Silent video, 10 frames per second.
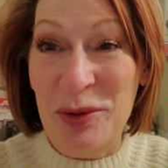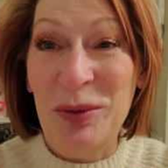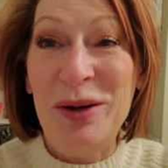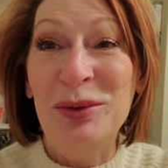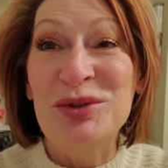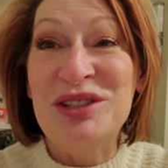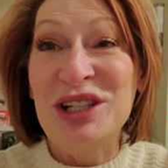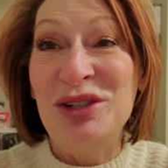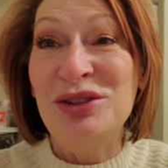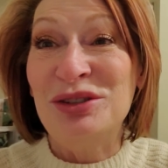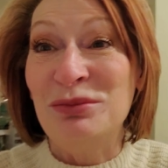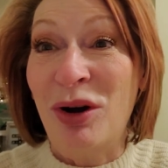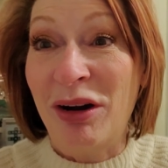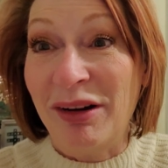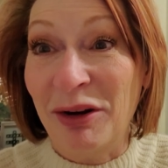We will see you
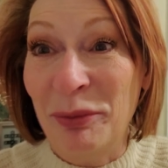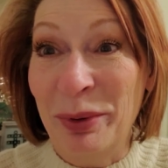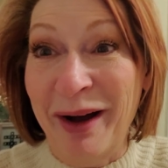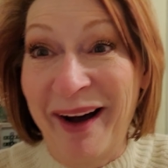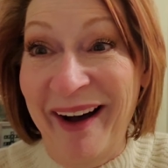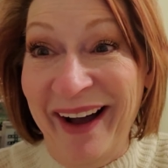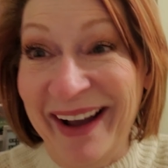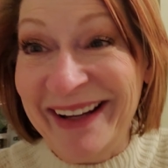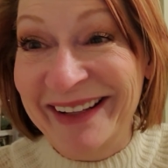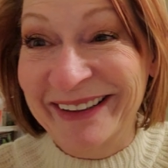tomorrow. Bye.